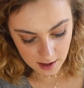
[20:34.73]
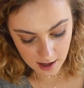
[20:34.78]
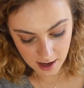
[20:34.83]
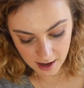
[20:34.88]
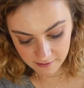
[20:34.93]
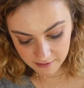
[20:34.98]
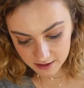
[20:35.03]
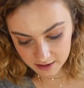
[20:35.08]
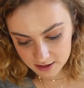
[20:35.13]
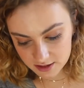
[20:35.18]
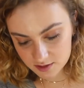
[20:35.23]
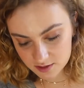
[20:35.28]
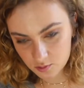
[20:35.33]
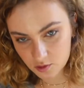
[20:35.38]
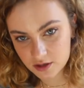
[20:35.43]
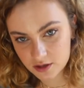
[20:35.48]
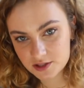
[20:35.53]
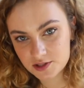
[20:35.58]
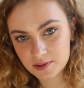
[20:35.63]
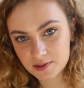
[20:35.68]
I really just
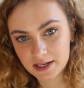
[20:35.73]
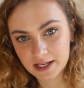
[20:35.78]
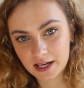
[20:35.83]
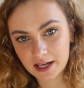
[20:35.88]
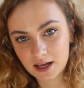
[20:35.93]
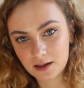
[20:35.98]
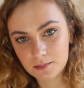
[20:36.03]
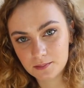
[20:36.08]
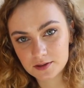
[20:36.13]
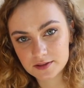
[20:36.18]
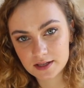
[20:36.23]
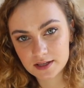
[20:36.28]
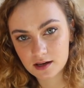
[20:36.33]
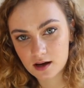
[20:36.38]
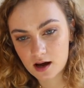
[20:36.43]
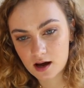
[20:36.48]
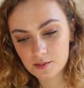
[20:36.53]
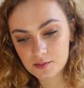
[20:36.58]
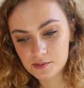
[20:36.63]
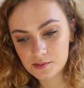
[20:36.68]
want to do it here because I
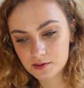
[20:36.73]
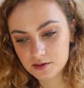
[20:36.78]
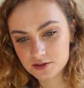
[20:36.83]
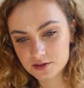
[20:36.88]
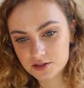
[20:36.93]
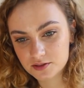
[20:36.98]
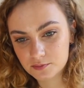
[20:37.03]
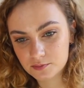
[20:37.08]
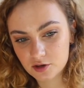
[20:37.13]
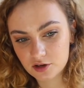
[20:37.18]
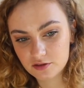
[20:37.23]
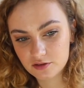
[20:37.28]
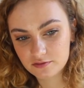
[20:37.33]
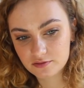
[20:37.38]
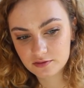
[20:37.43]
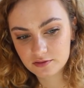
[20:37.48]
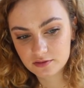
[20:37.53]
can't be bothered to move.